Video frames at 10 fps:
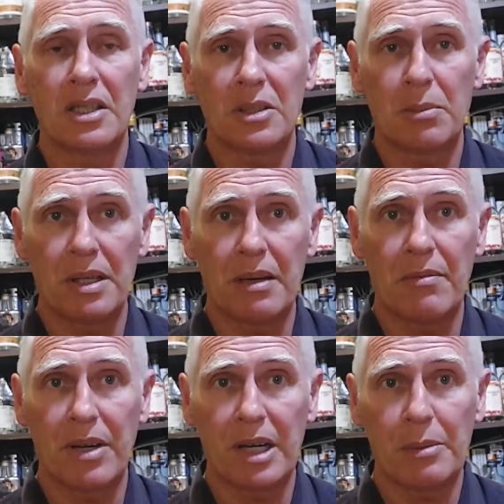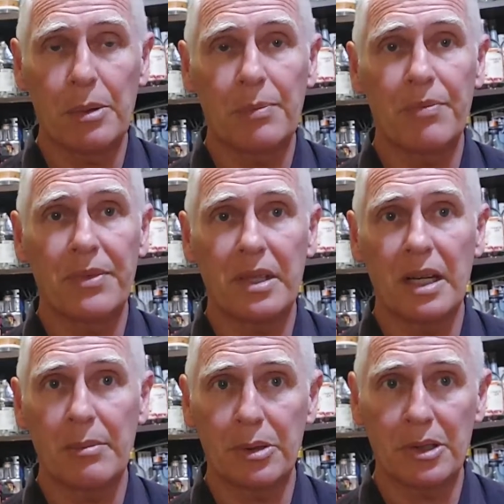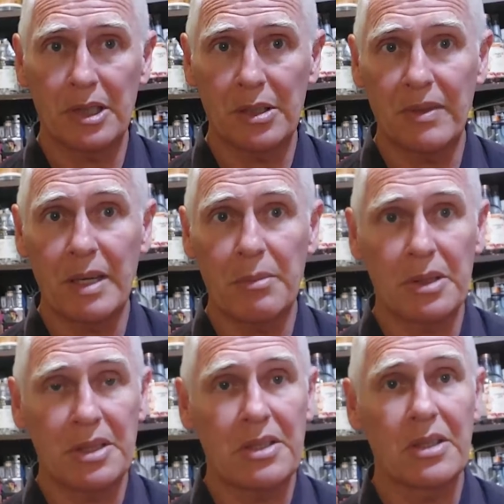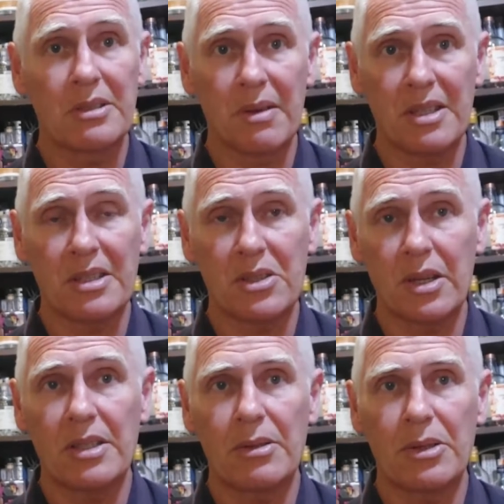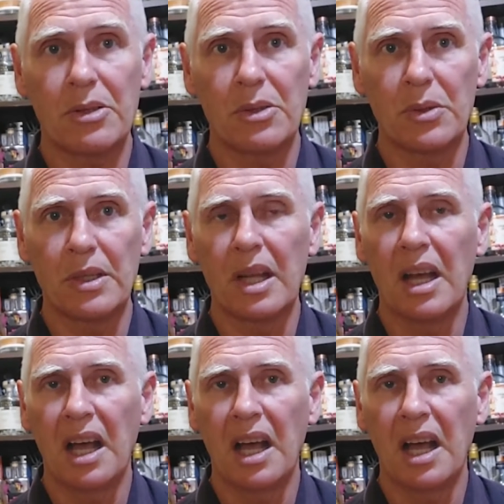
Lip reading: to become viable, because I know of a couple of distillers have actually tried to do it.